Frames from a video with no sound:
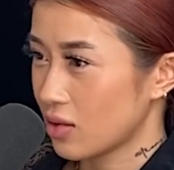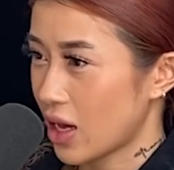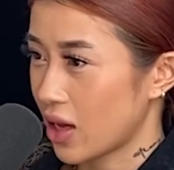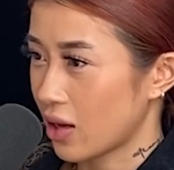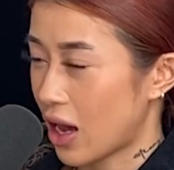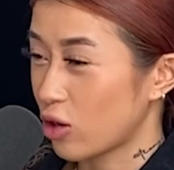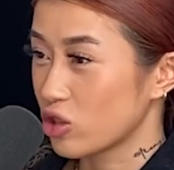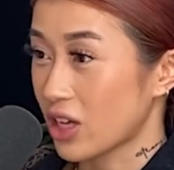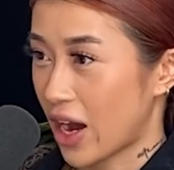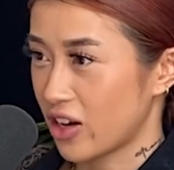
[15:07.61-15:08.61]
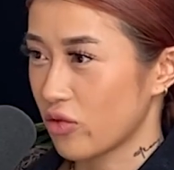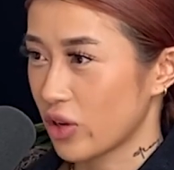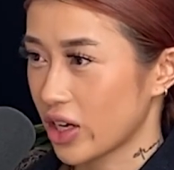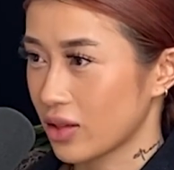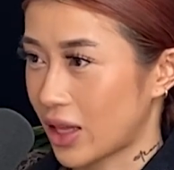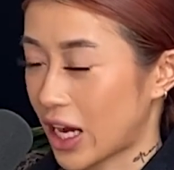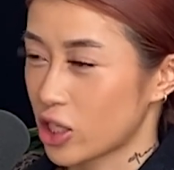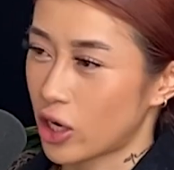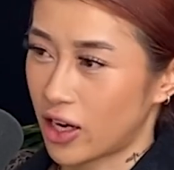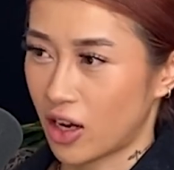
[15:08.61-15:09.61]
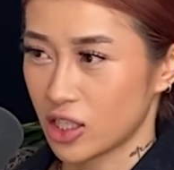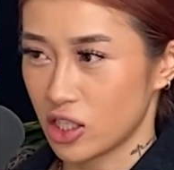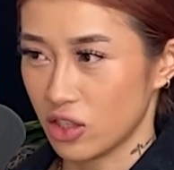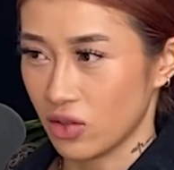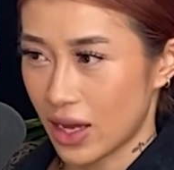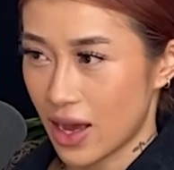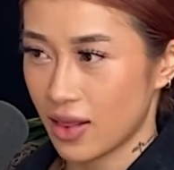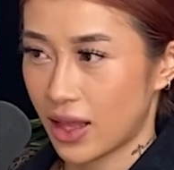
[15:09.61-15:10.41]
like, outside of work. Like, I try not to do that.